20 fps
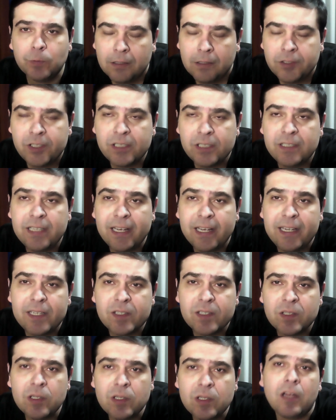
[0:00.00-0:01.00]
Today
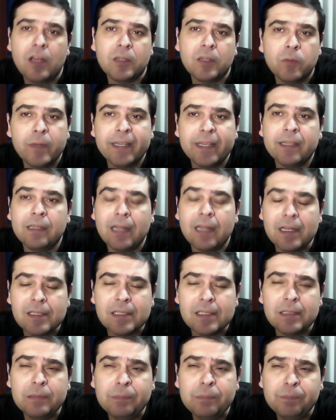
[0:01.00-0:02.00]
is not a quick
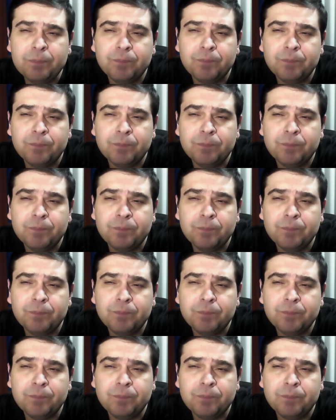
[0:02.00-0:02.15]
lesson.